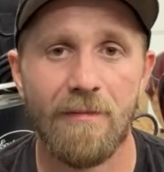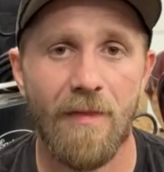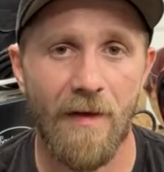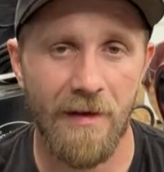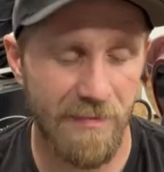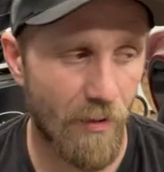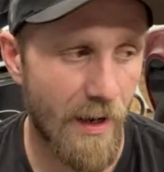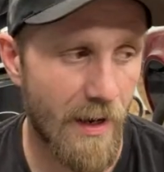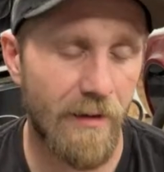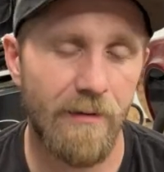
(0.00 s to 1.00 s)
Things
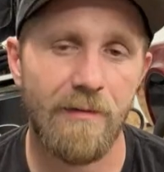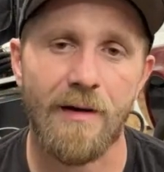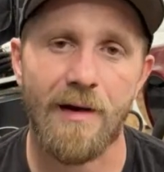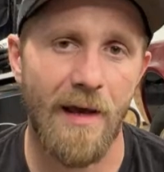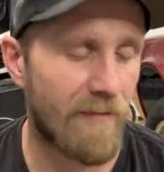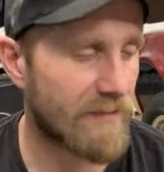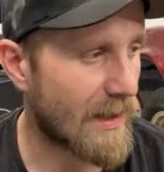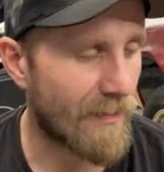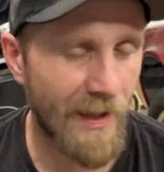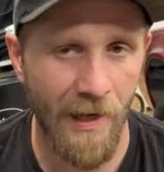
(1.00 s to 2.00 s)
break. They're going to have to
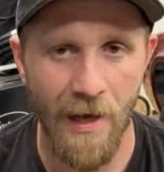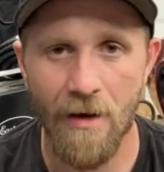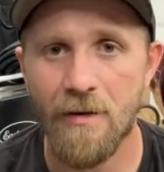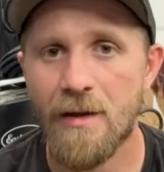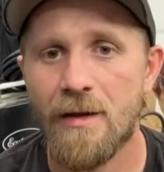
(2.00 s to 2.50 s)
come in and out.